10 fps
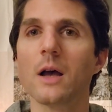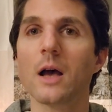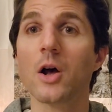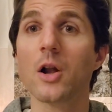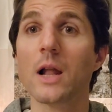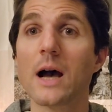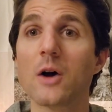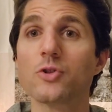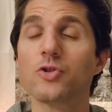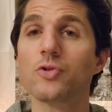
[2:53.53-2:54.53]

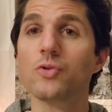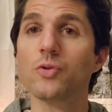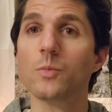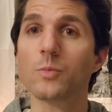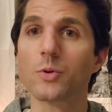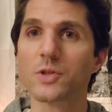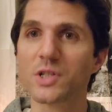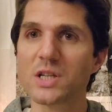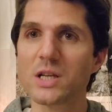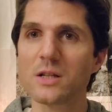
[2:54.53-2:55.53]
allowed to
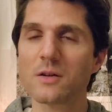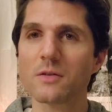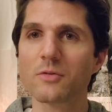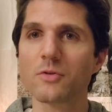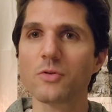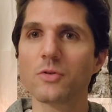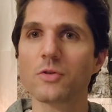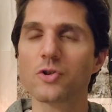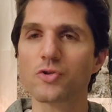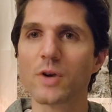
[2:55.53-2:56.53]
proceed through
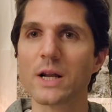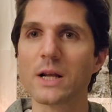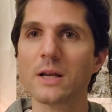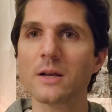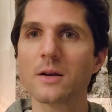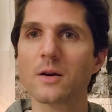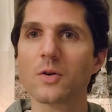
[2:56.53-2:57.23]
the training,